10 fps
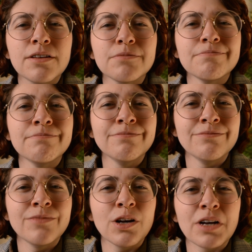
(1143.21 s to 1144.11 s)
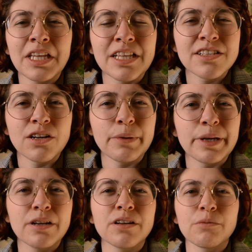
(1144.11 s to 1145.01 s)
Okay. Okay, that's not quite
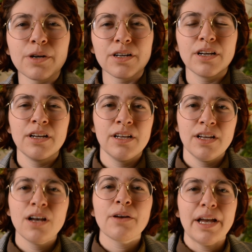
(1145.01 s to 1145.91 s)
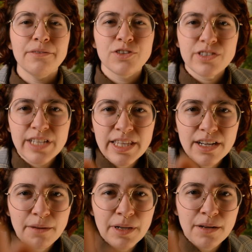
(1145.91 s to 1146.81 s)
going to work. Okay, just stay there.
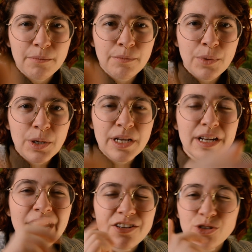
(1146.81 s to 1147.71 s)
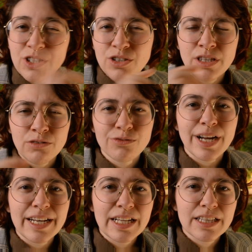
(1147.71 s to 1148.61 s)
I'm going to put it actually to the right
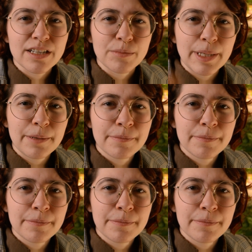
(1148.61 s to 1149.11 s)
a little bit.